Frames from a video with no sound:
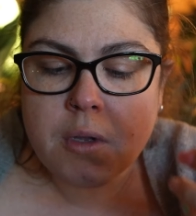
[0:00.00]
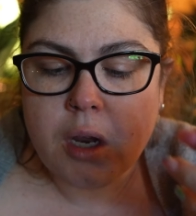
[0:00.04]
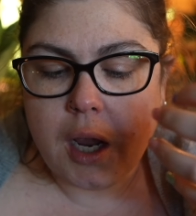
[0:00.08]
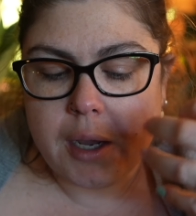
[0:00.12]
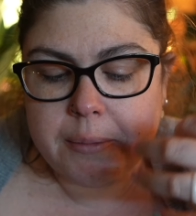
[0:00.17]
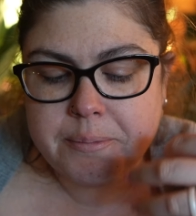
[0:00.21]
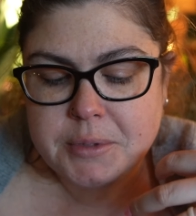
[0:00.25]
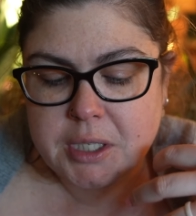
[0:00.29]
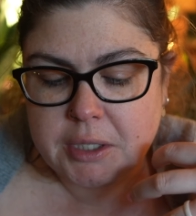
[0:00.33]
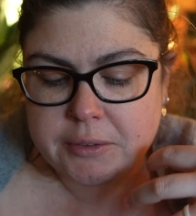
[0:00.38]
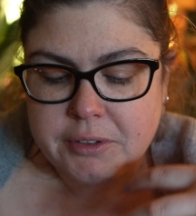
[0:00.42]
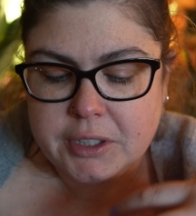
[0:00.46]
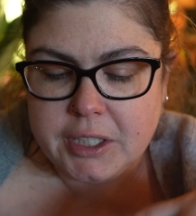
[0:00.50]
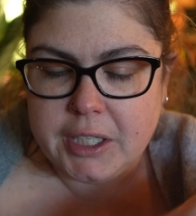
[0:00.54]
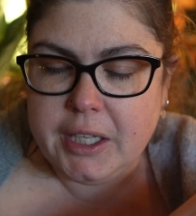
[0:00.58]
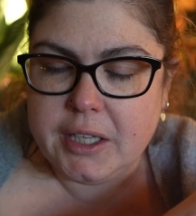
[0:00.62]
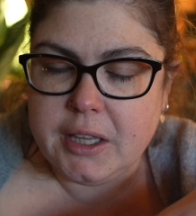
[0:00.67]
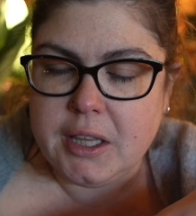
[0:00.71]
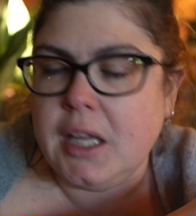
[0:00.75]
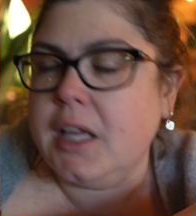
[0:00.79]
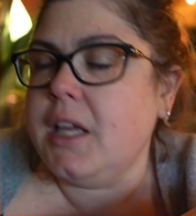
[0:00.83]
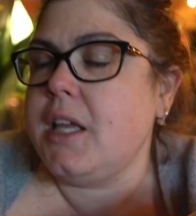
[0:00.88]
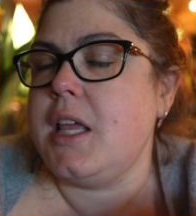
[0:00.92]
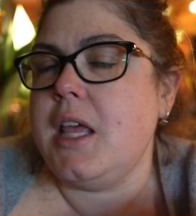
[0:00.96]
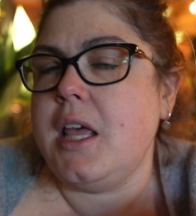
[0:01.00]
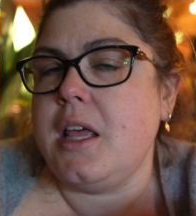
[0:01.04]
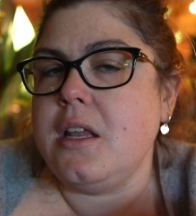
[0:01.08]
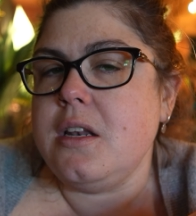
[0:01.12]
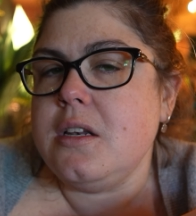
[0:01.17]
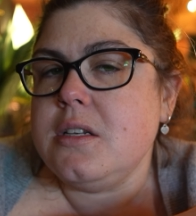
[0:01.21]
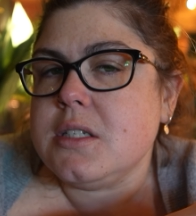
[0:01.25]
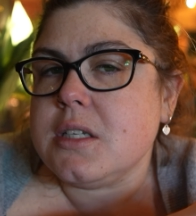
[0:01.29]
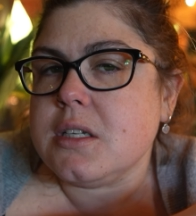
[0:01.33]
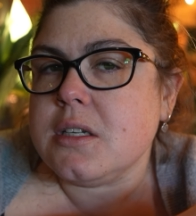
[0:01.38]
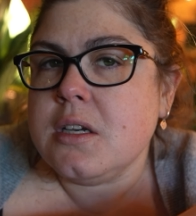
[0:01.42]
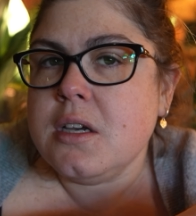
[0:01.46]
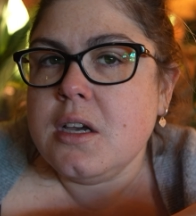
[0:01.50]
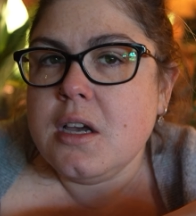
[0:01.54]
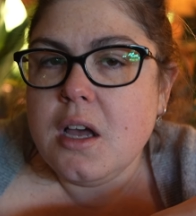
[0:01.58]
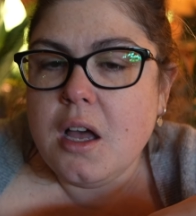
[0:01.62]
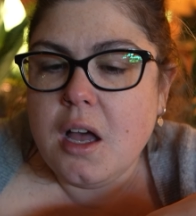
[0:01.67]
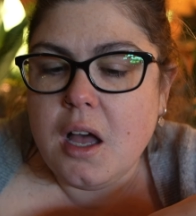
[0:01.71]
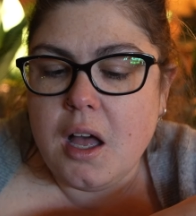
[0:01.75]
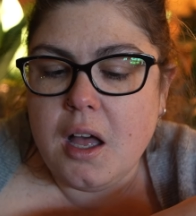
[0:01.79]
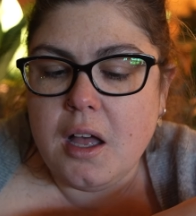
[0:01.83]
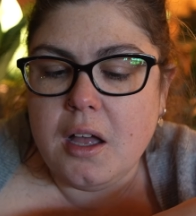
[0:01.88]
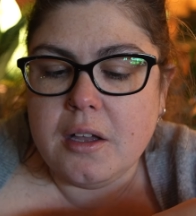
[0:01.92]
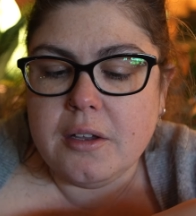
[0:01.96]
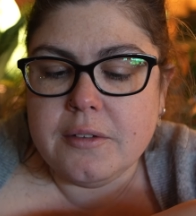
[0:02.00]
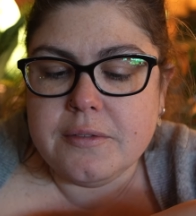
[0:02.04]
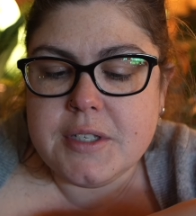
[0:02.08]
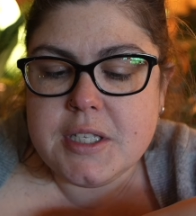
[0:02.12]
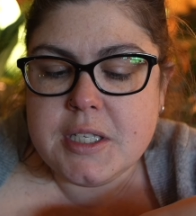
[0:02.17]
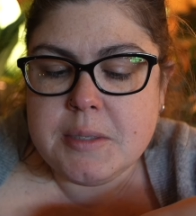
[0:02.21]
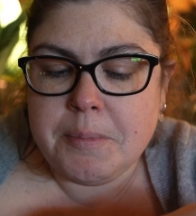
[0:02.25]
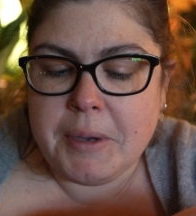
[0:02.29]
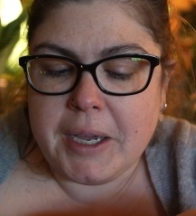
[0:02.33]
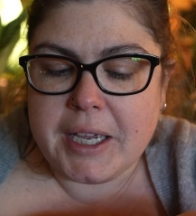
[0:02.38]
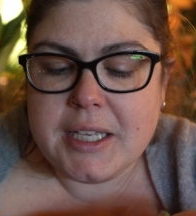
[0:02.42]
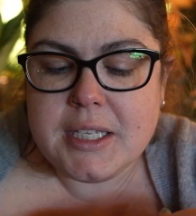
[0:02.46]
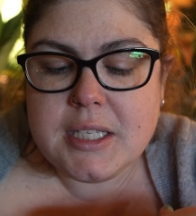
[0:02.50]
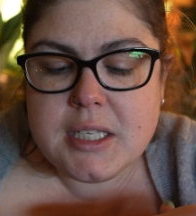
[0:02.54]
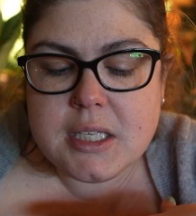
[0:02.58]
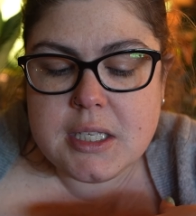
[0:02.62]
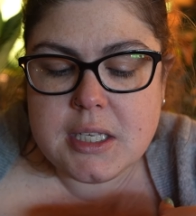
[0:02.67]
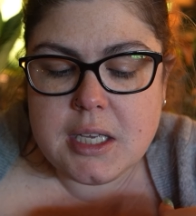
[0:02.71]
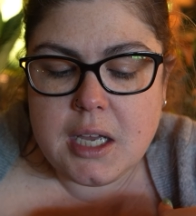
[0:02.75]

I'm definitely getting a hit of spice.